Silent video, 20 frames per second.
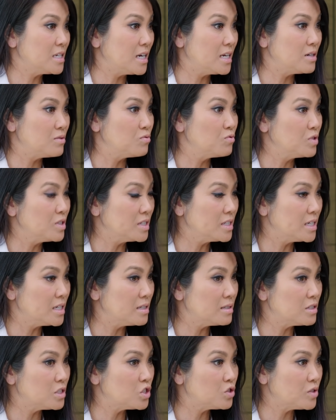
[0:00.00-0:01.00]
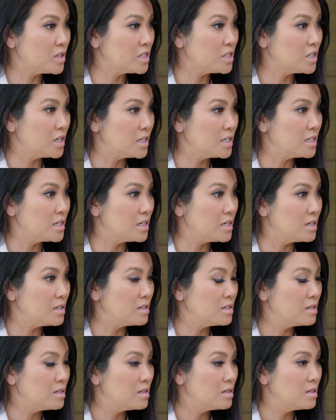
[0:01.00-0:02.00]
got to really stretch on you.
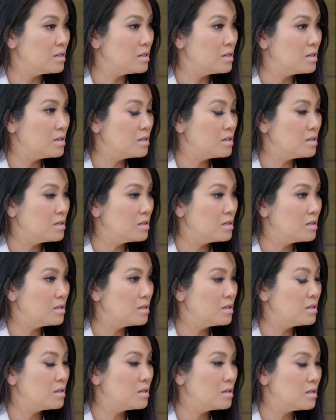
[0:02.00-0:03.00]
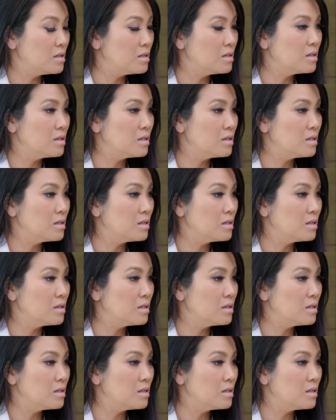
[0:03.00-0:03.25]
Well, this this is